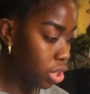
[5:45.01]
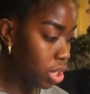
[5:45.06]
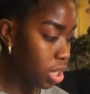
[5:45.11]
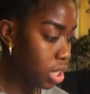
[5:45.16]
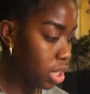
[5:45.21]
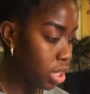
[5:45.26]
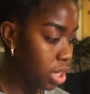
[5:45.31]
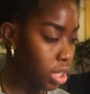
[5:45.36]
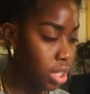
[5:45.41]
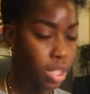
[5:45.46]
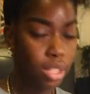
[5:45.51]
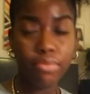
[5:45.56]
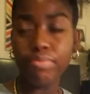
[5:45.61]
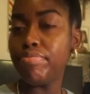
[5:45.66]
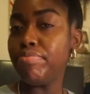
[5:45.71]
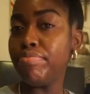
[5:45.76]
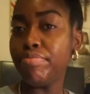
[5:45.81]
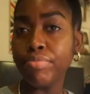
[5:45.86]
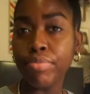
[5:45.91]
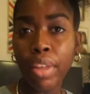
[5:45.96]
just
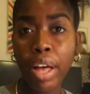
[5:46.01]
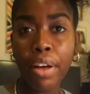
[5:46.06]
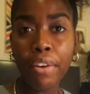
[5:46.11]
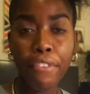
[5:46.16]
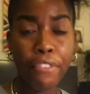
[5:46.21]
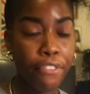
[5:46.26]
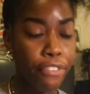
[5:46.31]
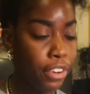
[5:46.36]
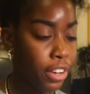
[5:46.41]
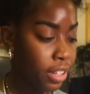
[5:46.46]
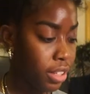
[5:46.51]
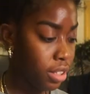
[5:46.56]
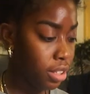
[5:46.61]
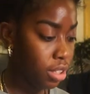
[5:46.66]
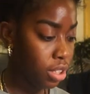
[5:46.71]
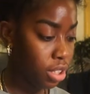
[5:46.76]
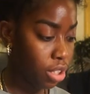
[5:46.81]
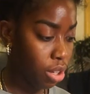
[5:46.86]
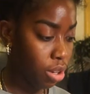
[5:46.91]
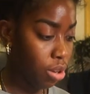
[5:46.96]
not fun.
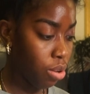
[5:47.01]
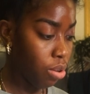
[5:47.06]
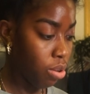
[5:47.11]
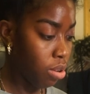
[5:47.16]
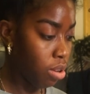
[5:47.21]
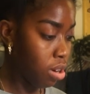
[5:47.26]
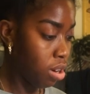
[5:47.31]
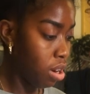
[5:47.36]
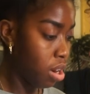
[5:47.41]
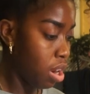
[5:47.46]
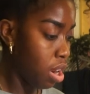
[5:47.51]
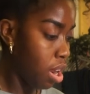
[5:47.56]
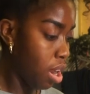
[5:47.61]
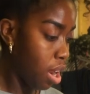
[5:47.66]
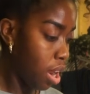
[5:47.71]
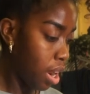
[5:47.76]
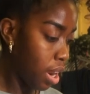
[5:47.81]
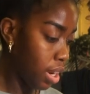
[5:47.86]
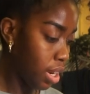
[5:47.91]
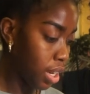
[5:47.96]
So
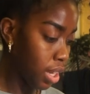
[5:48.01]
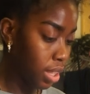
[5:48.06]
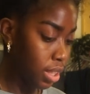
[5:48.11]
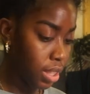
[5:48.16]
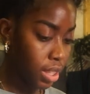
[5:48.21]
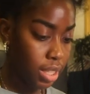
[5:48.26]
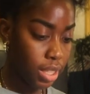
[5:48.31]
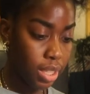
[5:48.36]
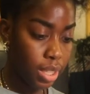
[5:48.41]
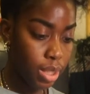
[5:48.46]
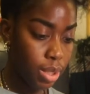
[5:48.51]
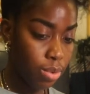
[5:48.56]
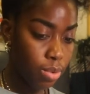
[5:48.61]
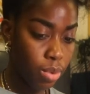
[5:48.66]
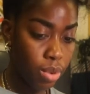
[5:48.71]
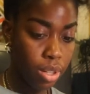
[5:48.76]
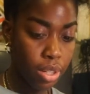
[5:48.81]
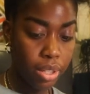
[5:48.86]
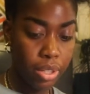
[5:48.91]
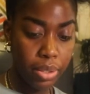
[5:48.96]
I got this
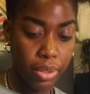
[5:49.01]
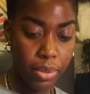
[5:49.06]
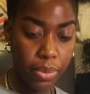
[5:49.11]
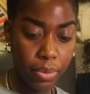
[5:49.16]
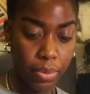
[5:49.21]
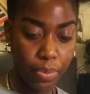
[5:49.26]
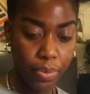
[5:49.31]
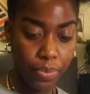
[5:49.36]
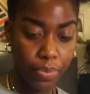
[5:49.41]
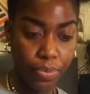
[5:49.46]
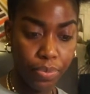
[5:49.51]
one.